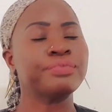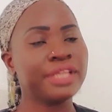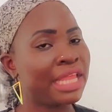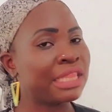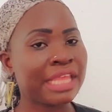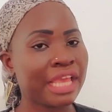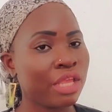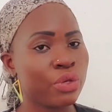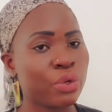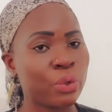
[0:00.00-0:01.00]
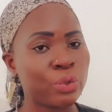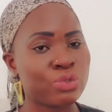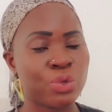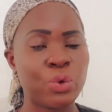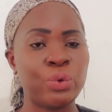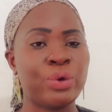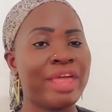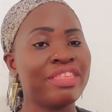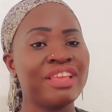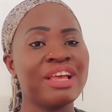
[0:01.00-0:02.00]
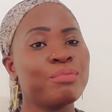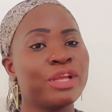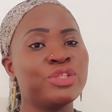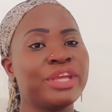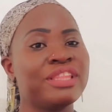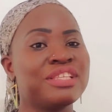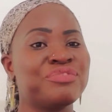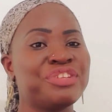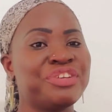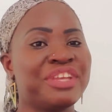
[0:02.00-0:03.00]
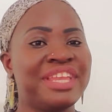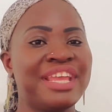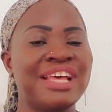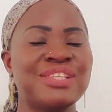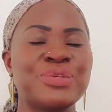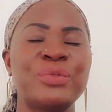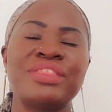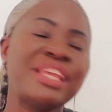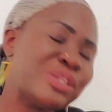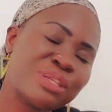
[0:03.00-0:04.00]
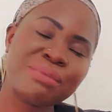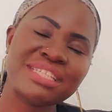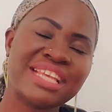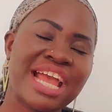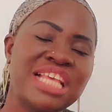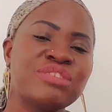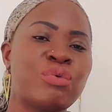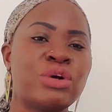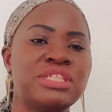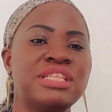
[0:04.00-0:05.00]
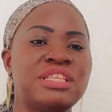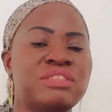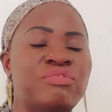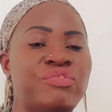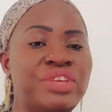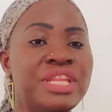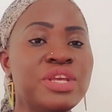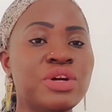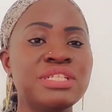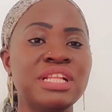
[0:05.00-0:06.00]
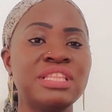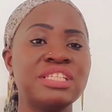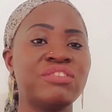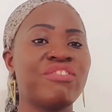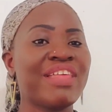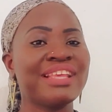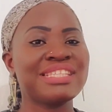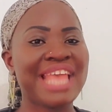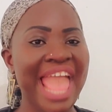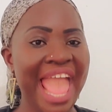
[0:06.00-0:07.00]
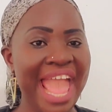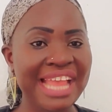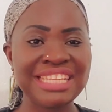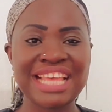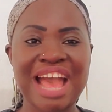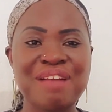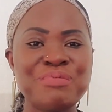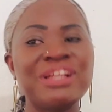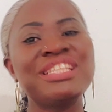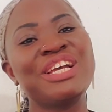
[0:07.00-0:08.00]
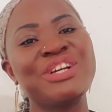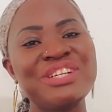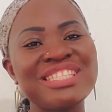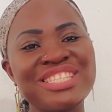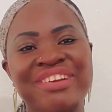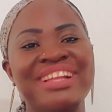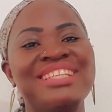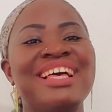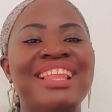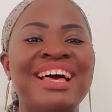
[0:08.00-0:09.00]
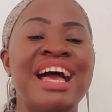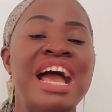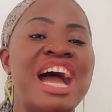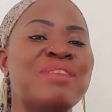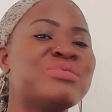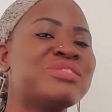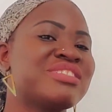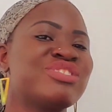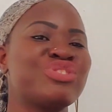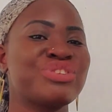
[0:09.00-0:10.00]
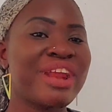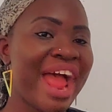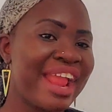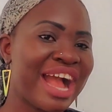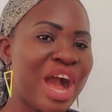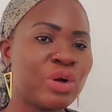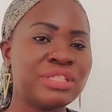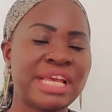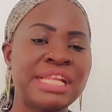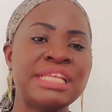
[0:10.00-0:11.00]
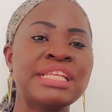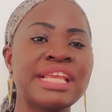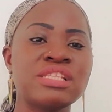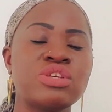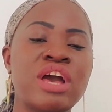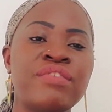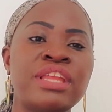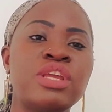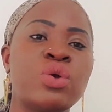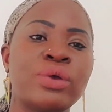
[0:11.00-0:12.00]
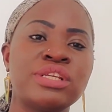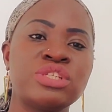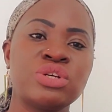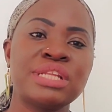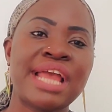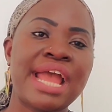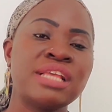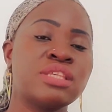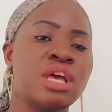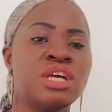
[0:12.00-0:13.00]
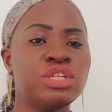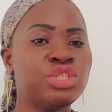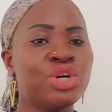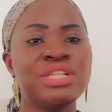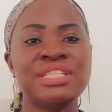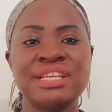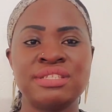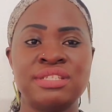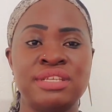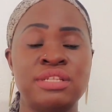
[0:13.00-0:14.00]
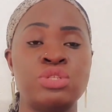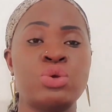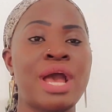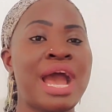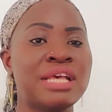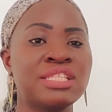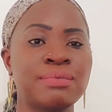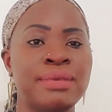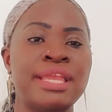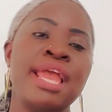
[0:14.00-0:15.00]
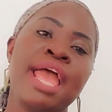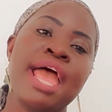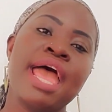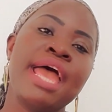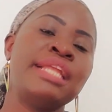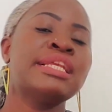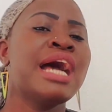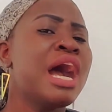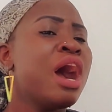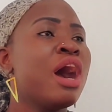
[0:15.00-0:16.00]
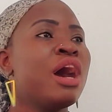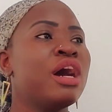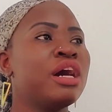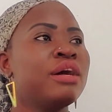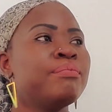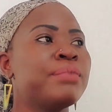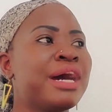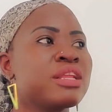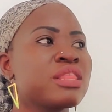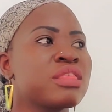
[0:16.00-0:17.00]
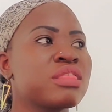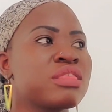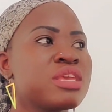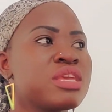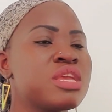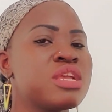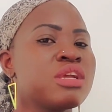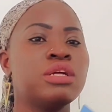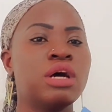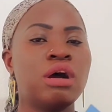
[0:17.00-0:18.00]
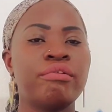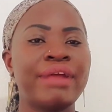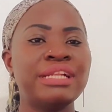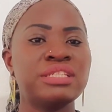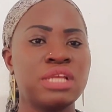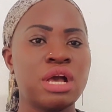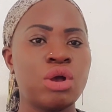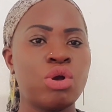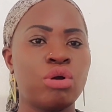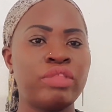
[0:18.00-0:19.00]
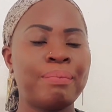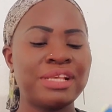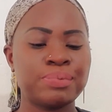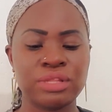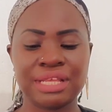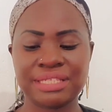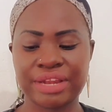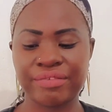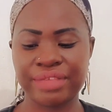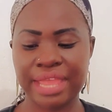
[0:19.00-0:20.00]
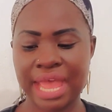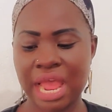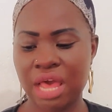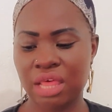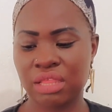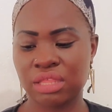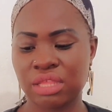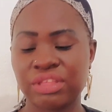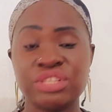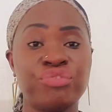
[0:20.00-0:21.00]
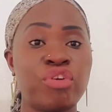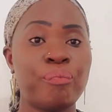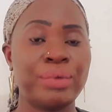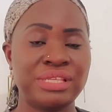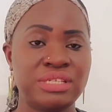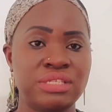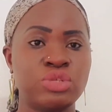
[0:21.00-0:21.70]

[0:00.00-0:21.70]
And there you go. So I think I'm going to end this video here. So thank you so much, guys, for watching this video till this farthest end. I'm not a good storyteller, I'm just trying out. And in case you have any question, guys, don't hesitate to ask me. And another thing, right now the passport that are there are the 34 pages.